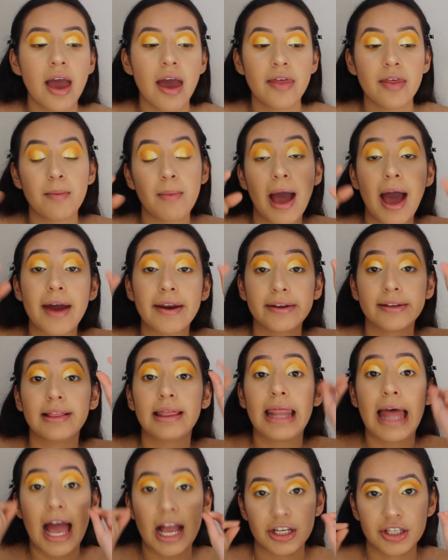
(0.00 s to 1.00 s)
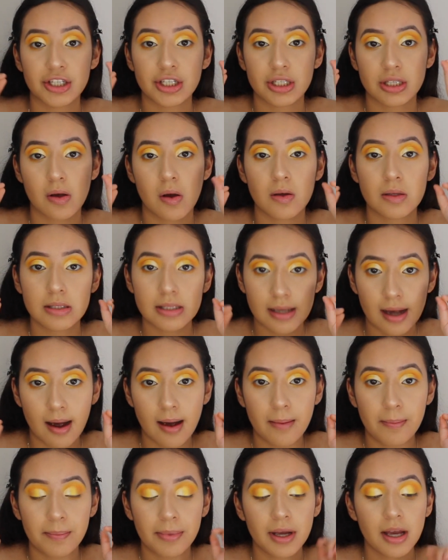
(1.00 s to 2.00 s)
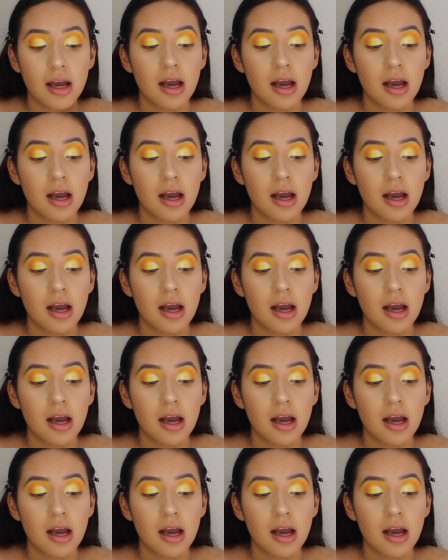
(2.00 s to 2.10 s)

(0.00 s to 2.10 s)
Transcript: and then adding lashes on top.